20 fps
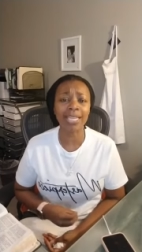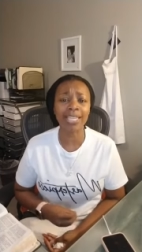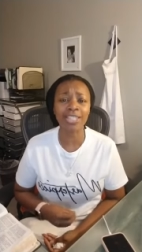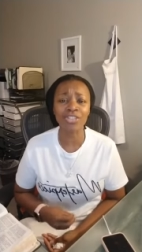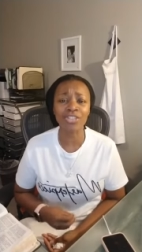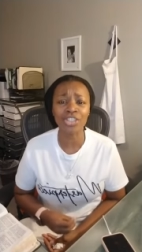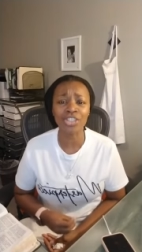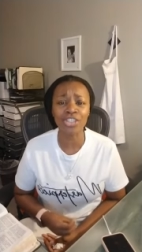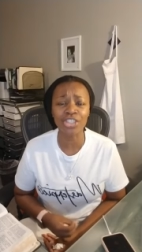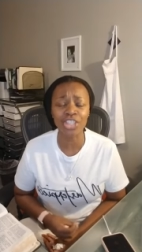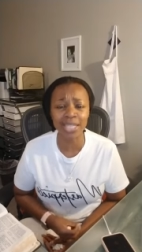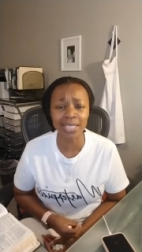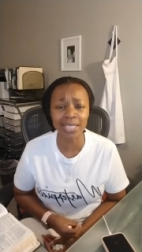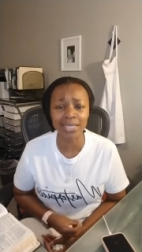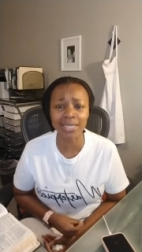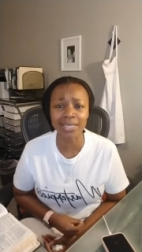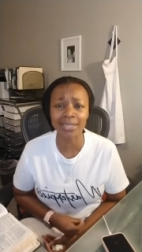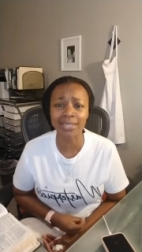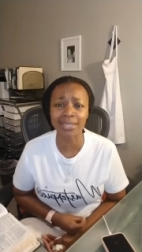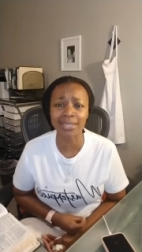In
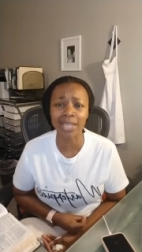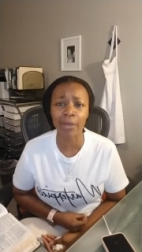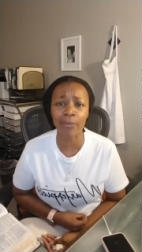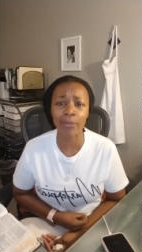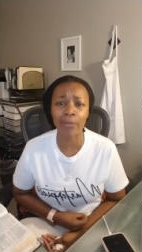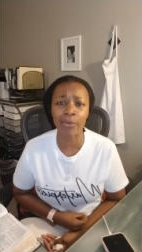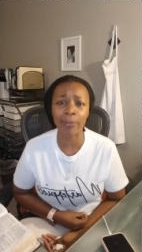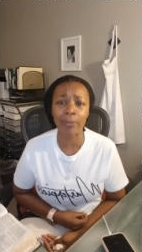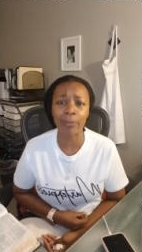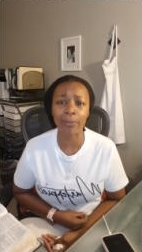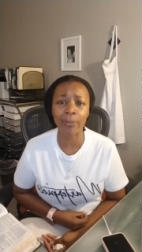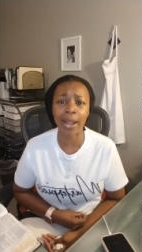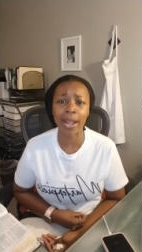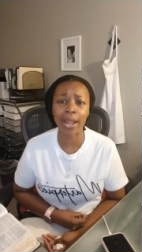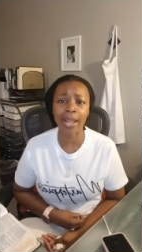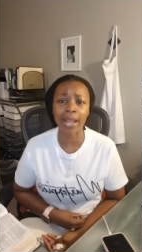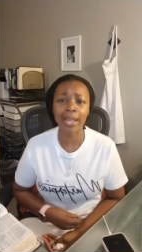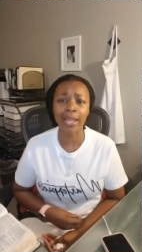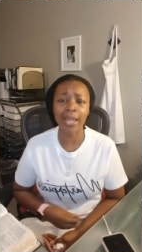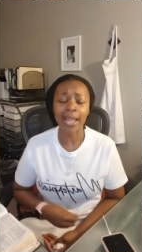Jesus' name we
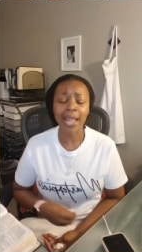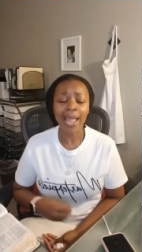pray.